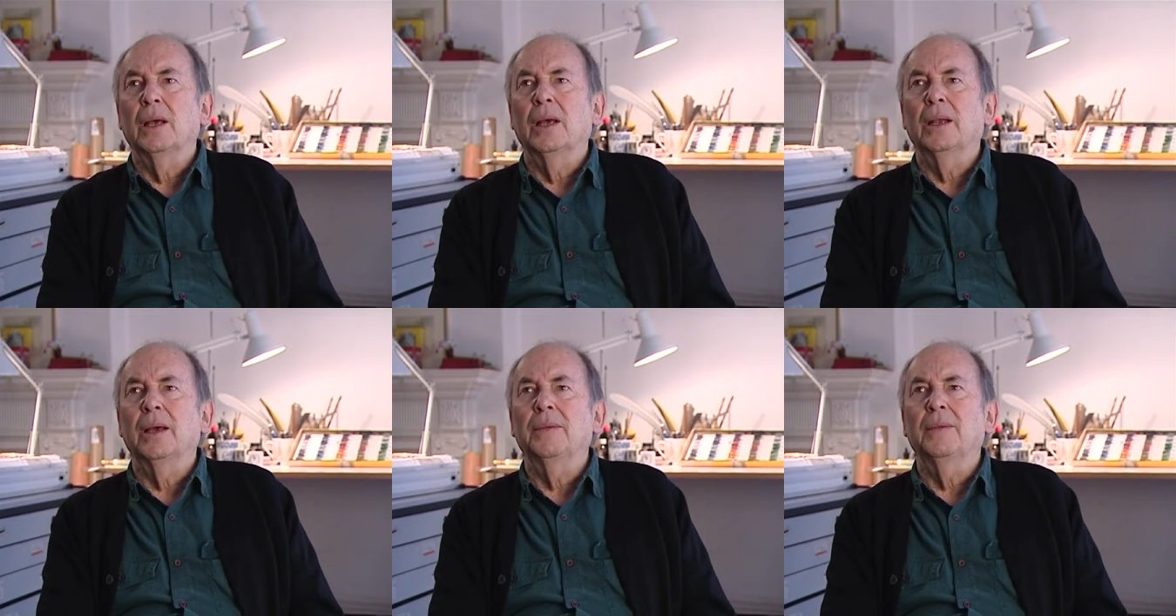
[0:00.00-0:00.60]

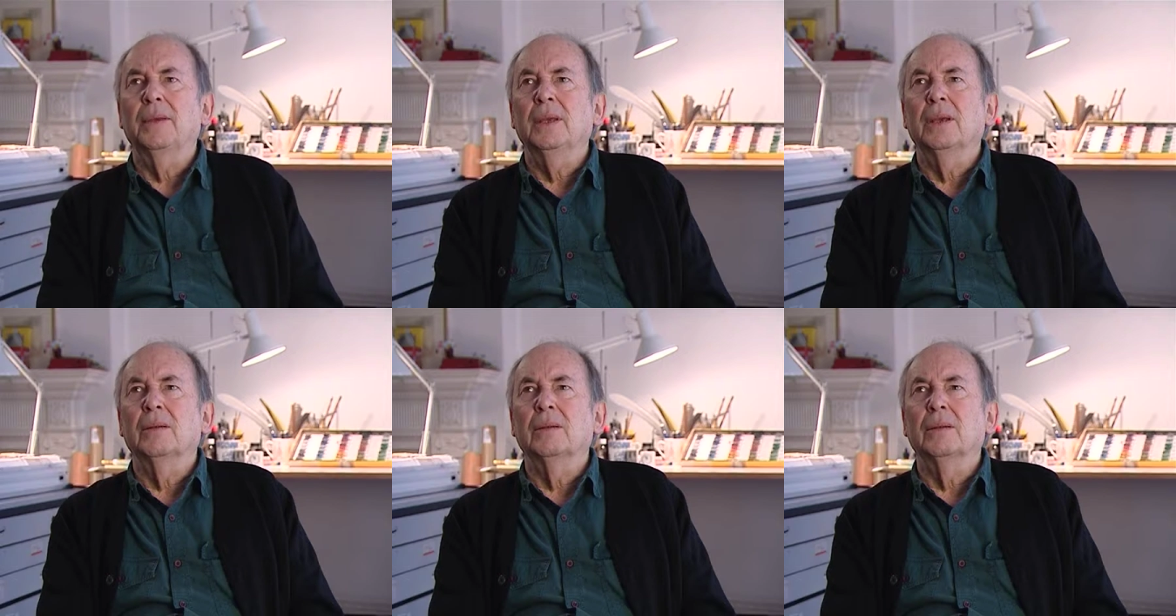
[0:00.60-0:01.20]
and I
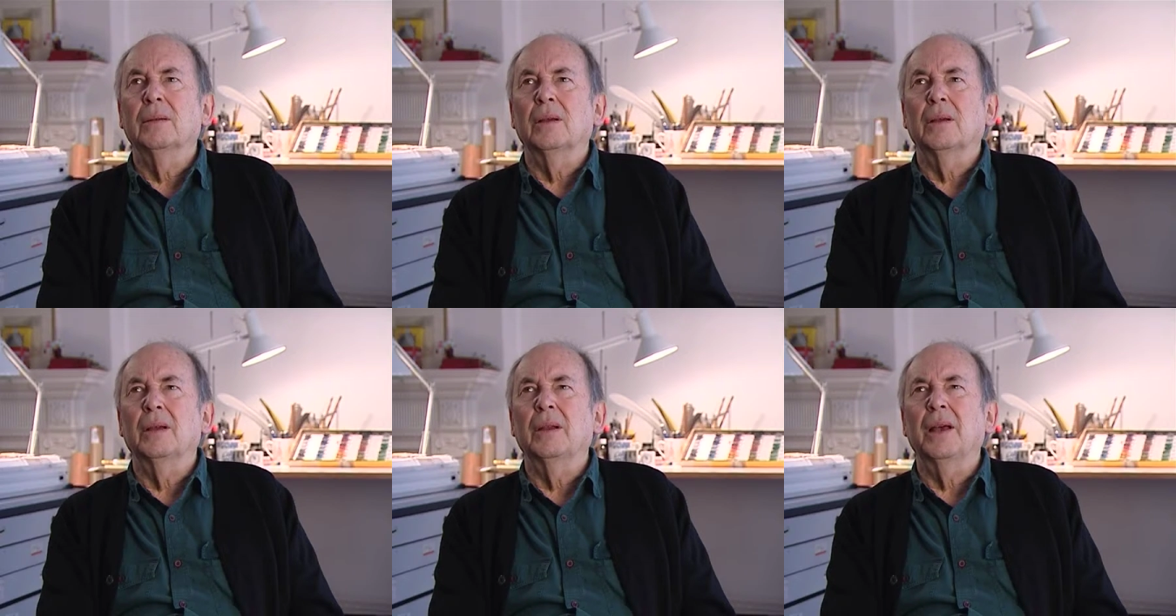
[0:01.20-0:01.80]
think,
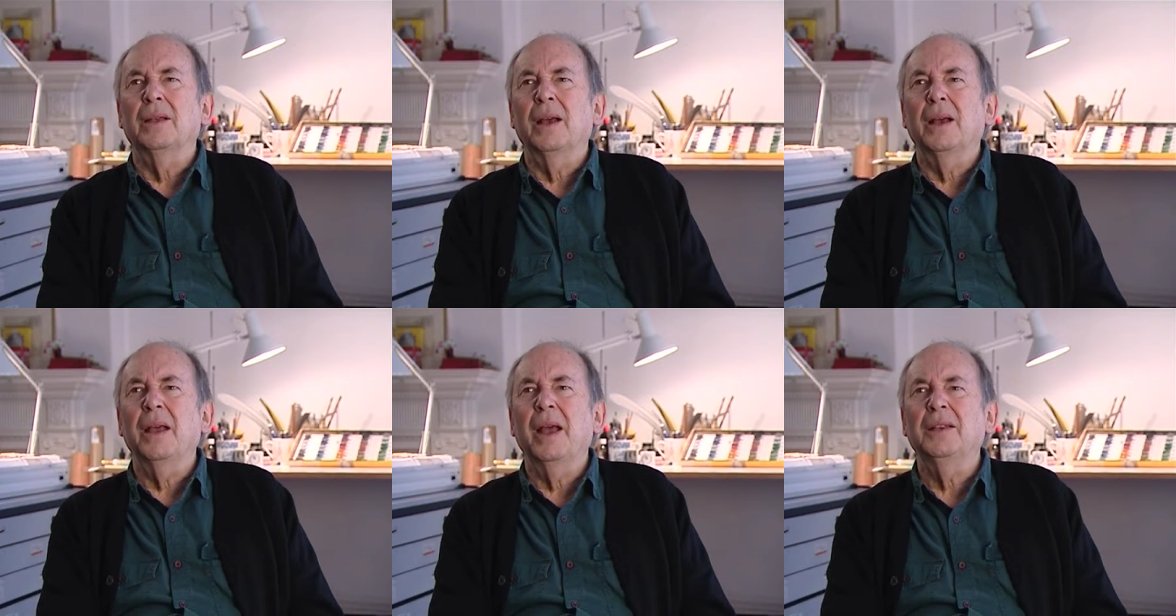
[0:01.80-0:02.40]
and I
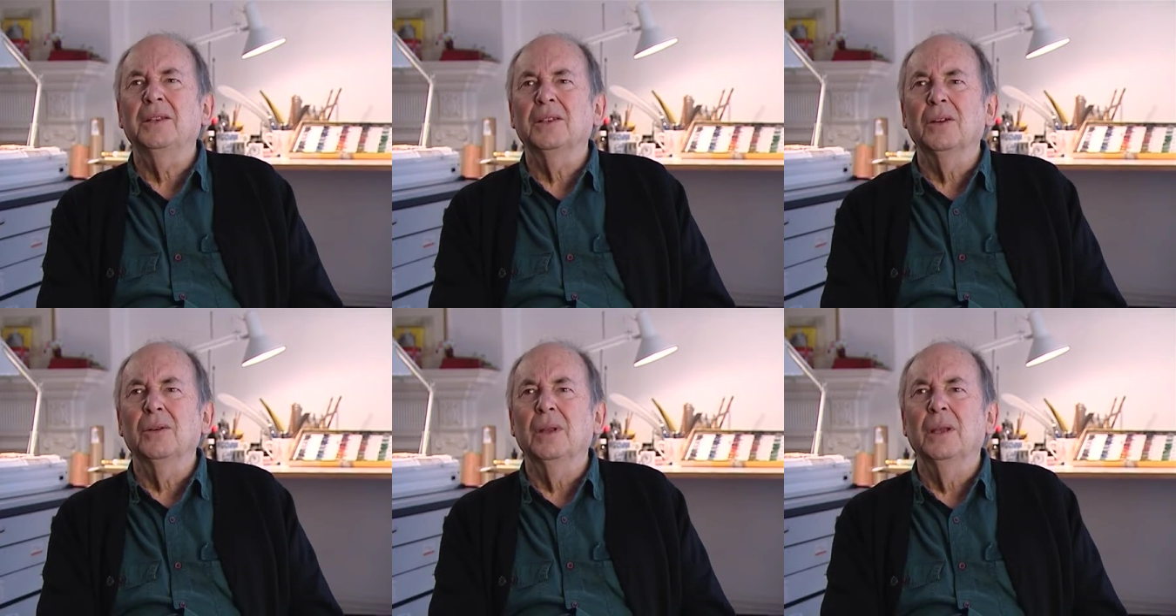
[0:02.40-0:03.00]
I had to
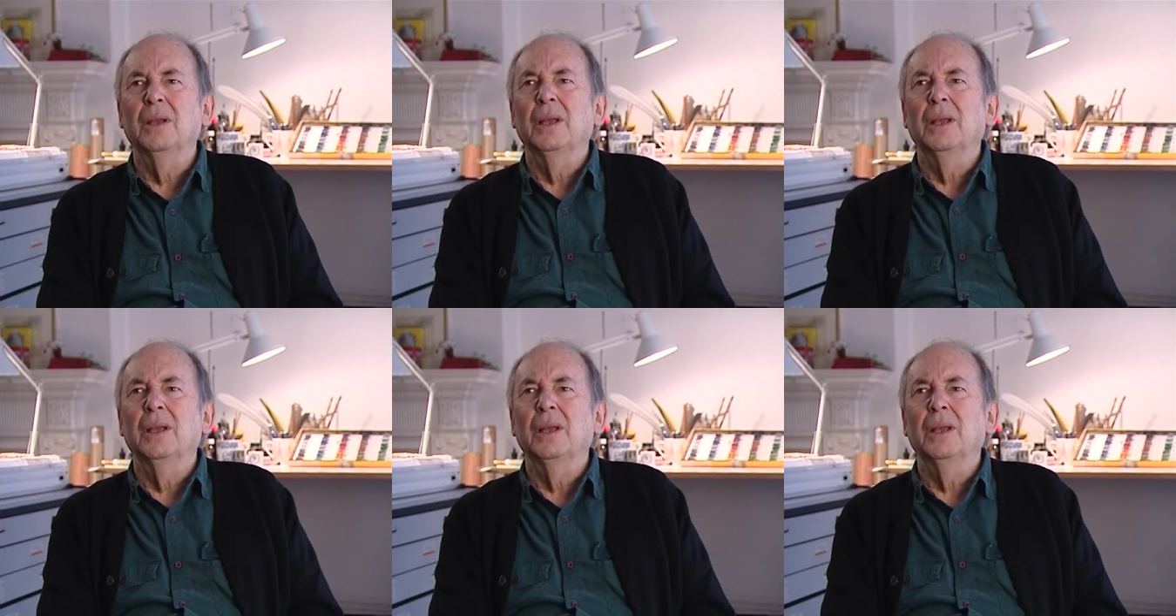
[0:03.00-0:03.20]
go and